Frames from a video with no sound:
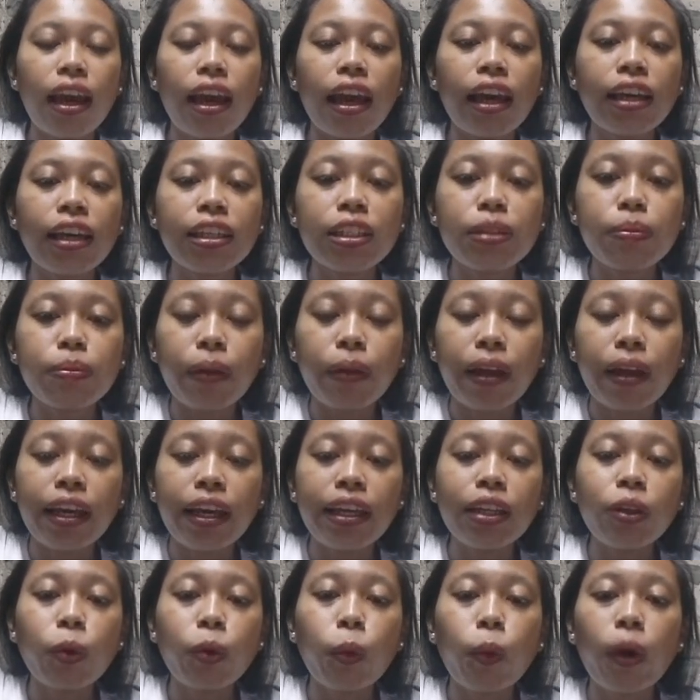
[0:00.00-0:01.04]

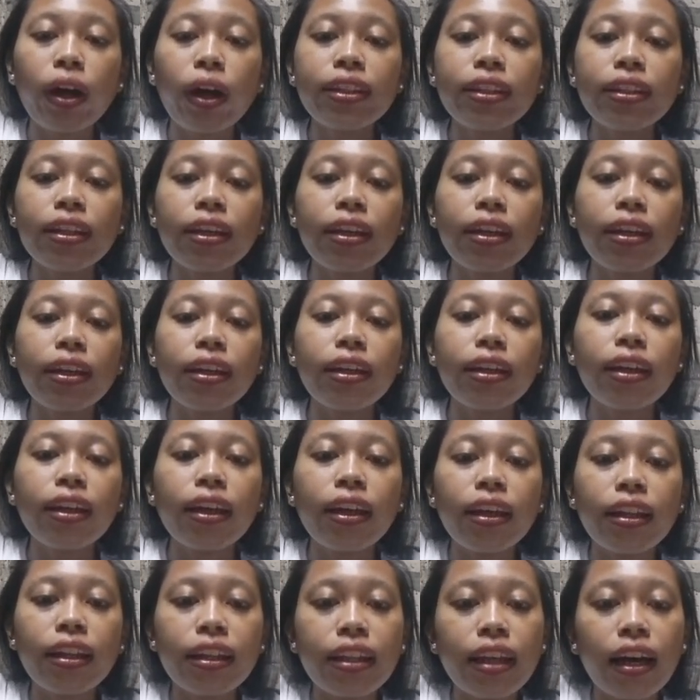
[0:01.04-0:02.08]
Explain what
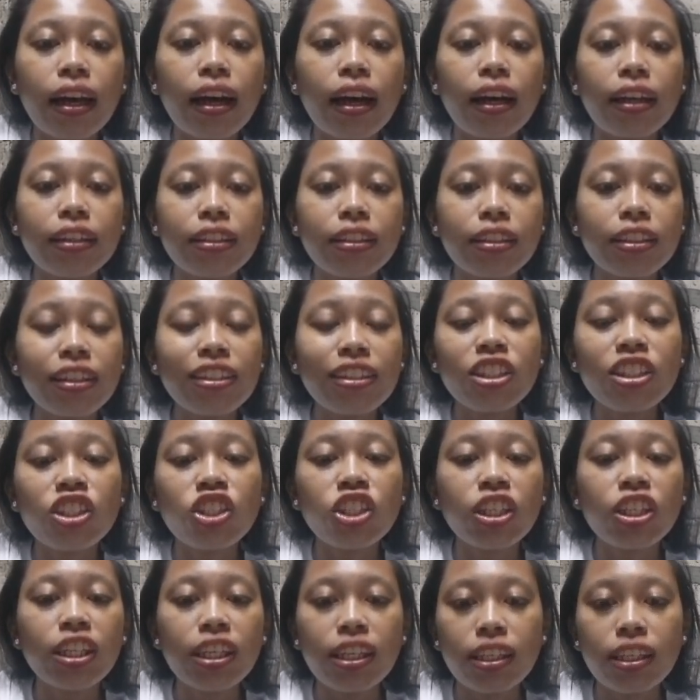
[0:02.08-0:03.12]
the
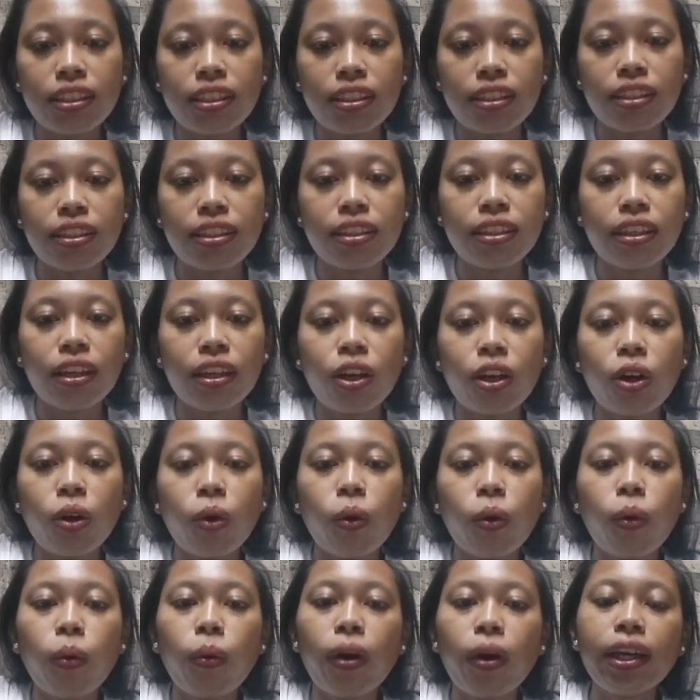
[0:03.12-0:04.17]
strategy is,
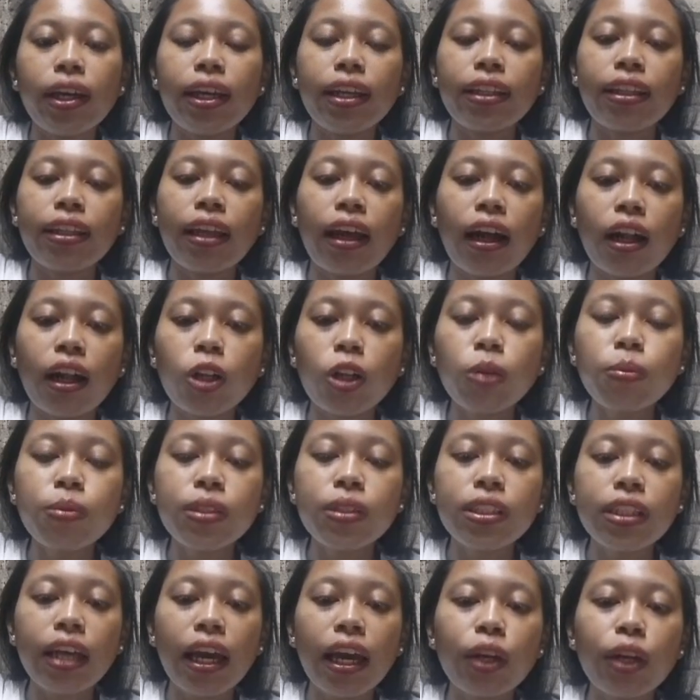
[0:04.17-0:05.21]
why it
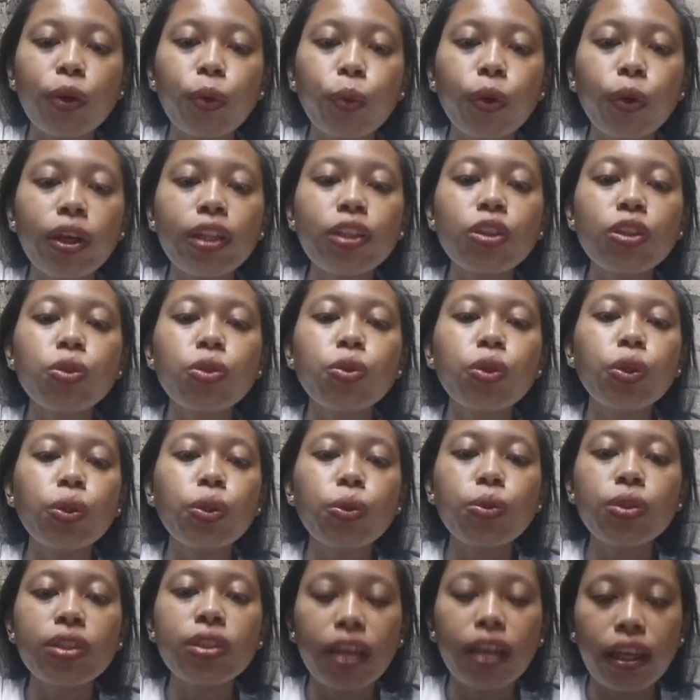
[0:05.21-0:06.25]
helps, and when to
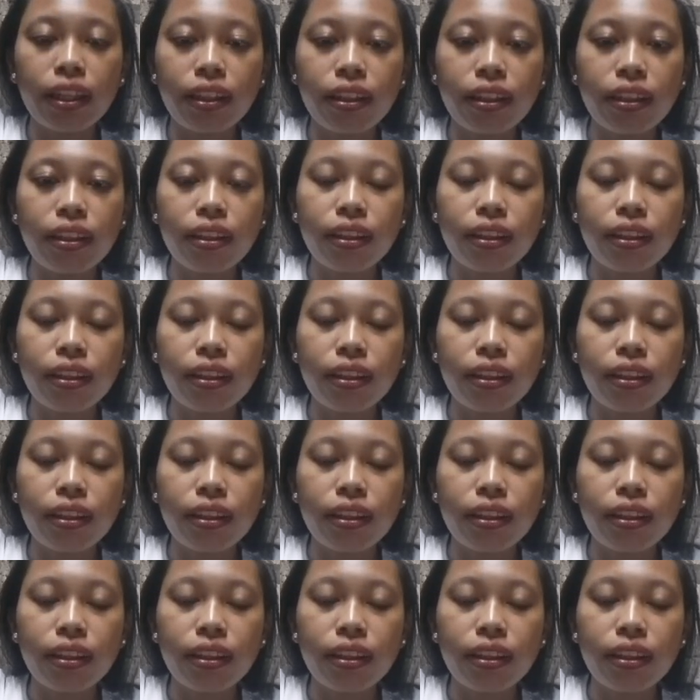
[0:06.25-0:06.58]
use it.